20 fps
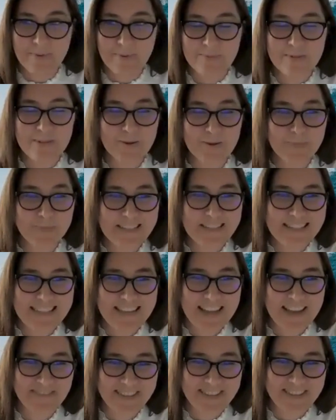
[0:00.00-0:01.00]
I'm so pleased to
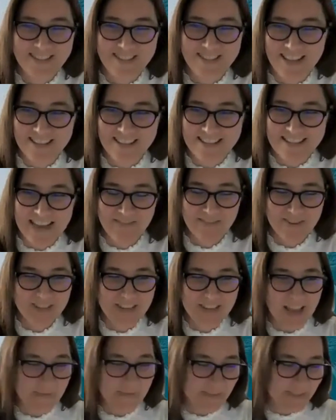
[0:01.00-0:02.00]
have this chance to have a
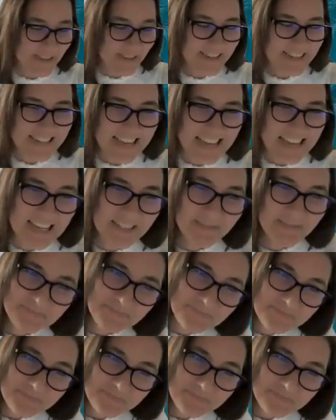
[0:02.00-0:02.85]
chat with you today.